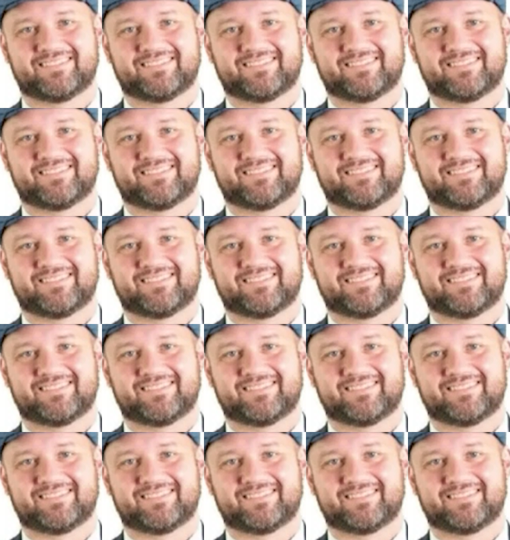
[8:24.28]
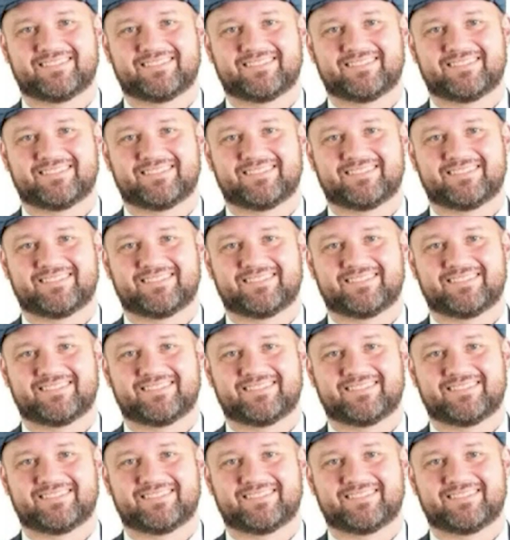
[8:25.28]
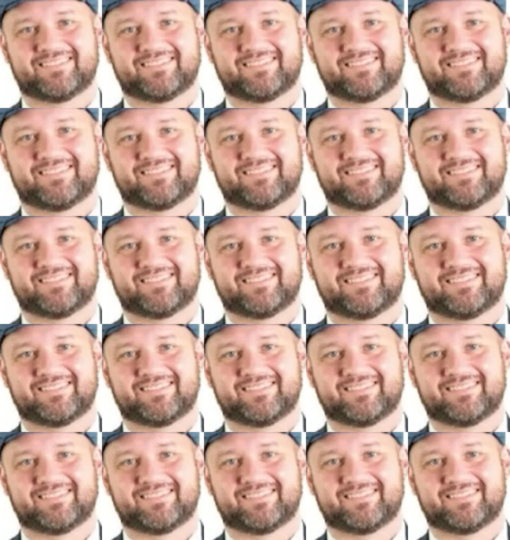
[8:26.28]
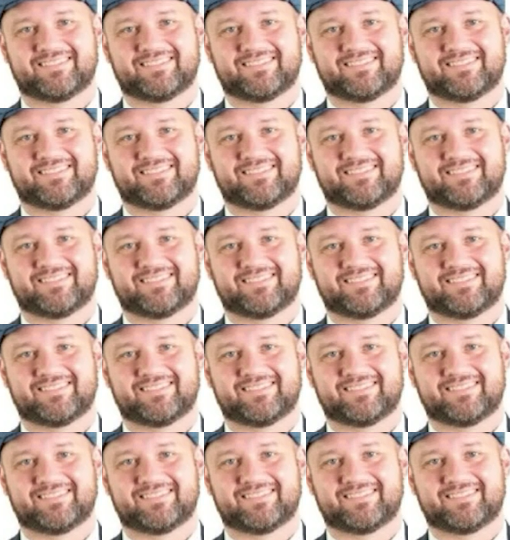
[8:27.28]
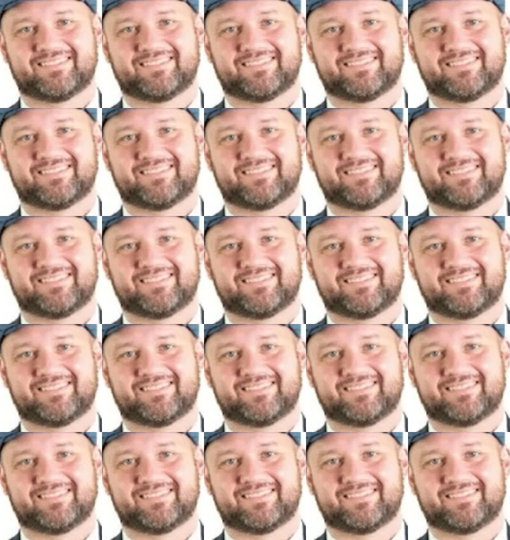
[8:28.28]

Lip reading: [no speech]